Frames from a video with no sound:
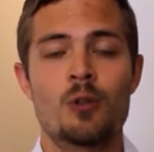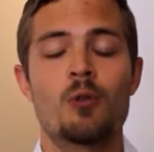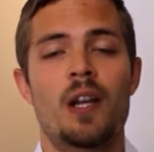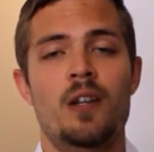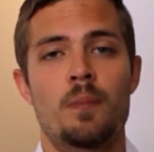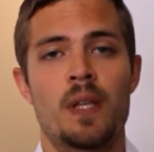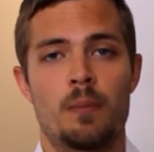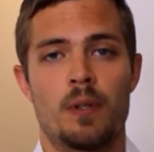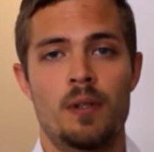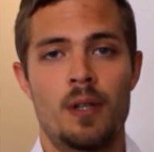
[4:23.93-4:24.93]
to other
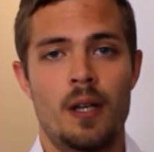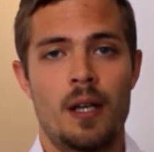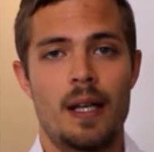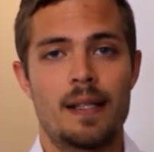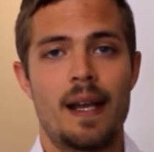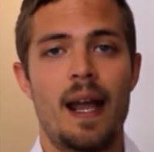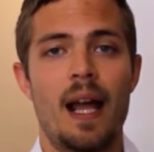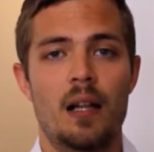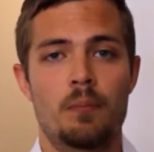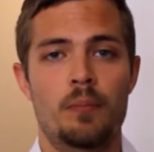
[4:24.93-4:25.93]
people and
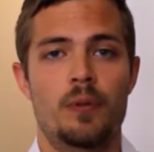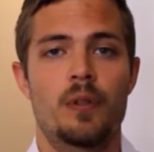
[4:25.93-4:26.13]
help